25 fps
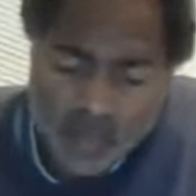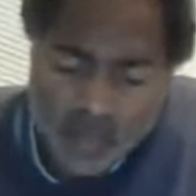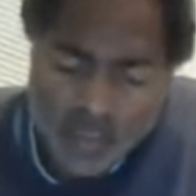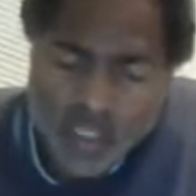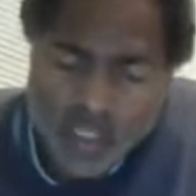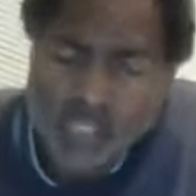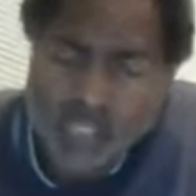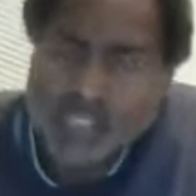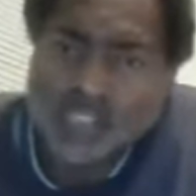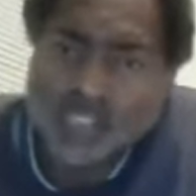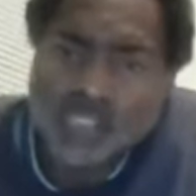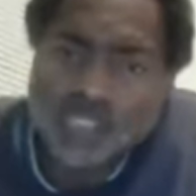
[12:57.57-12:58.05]

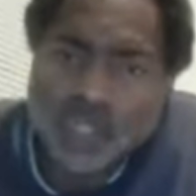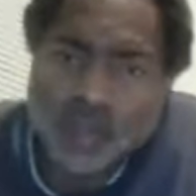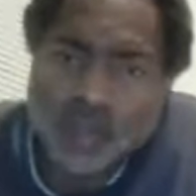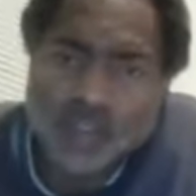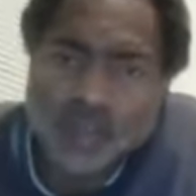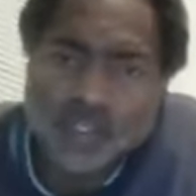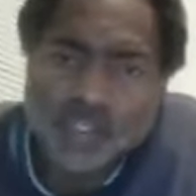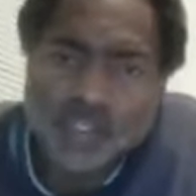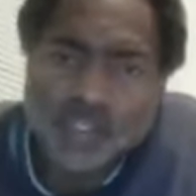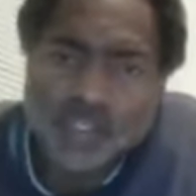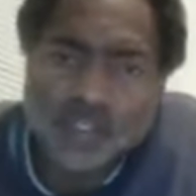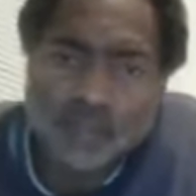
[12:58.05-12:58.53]
Esau
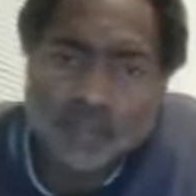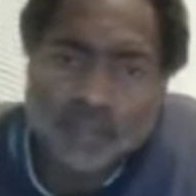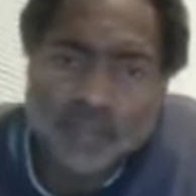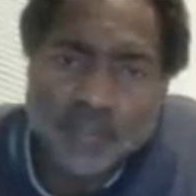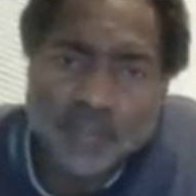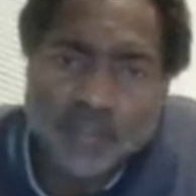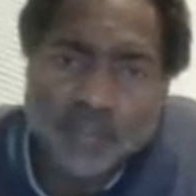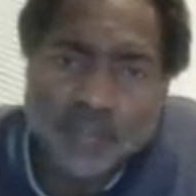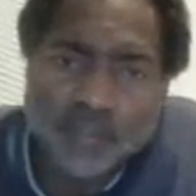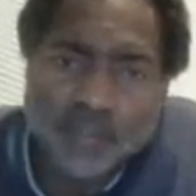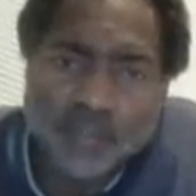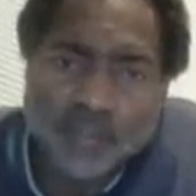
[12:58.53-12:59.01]
is the
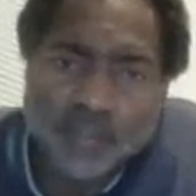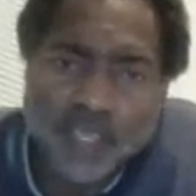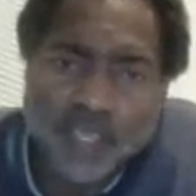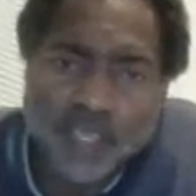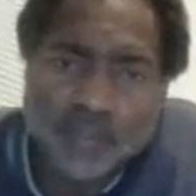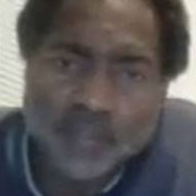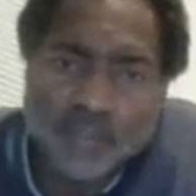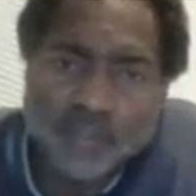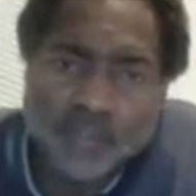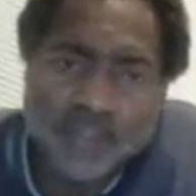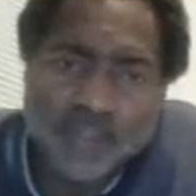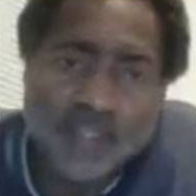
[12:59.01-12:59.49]
biblical
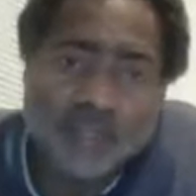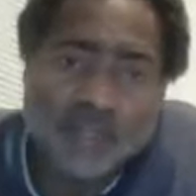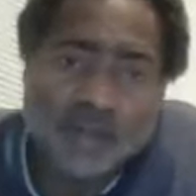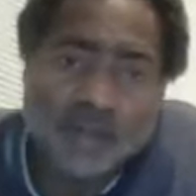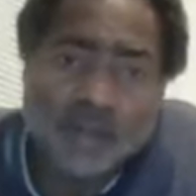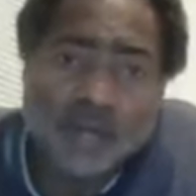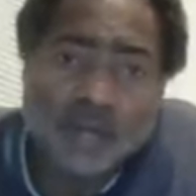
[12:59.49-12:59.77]
name for the